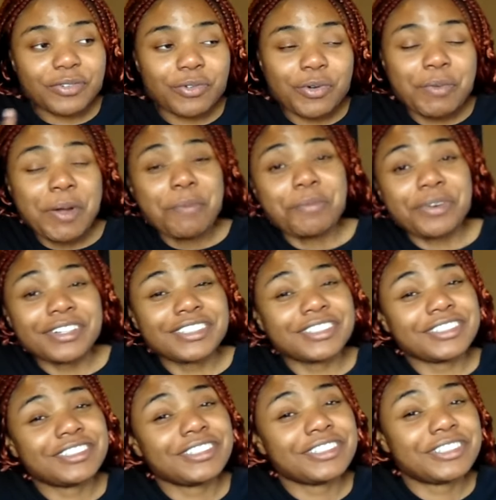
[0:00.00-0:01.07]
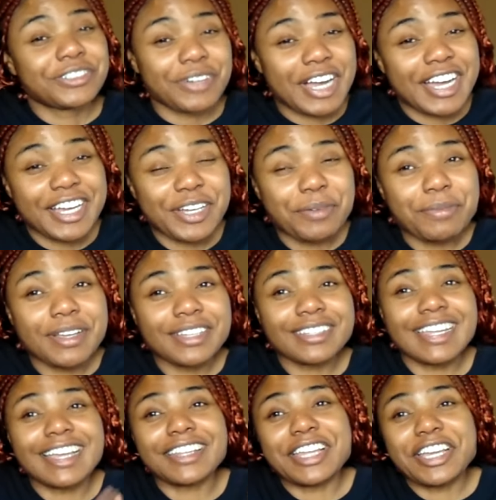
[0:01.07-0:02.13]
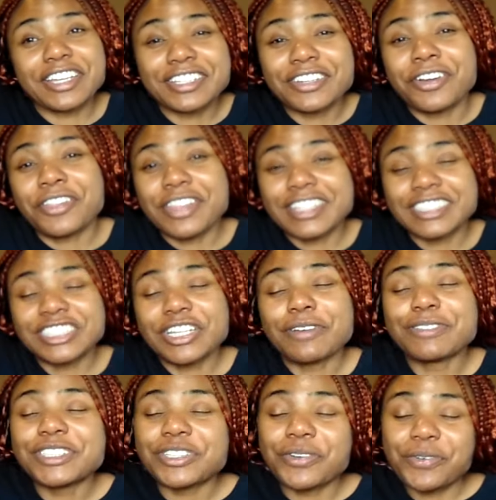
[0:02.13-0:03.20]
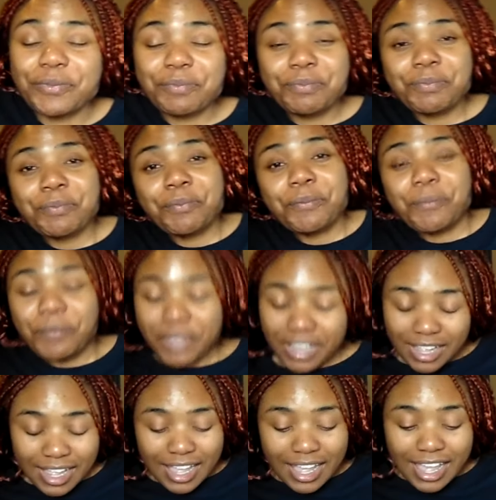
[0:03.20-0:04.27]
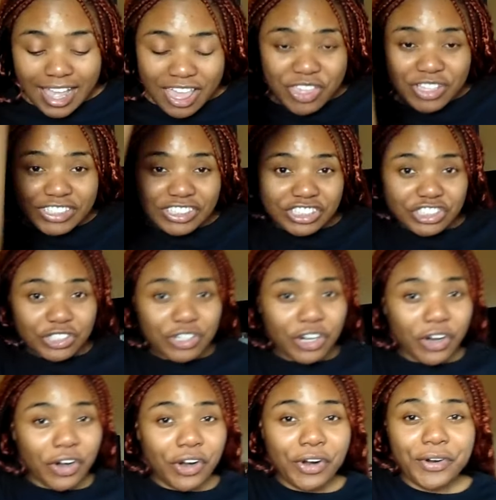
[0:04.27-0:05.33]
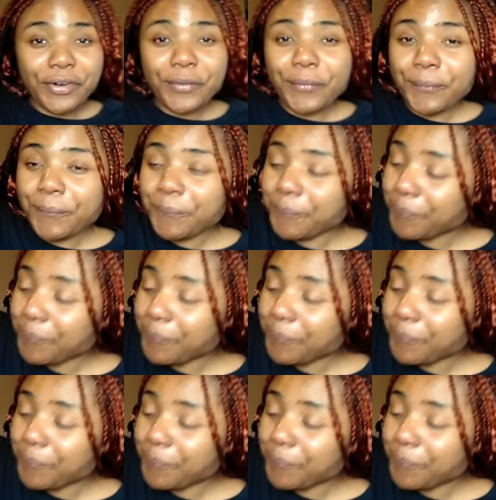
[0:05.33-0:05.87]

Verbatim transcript: remember to subscribe and like like and all that stuff. So this is your girl.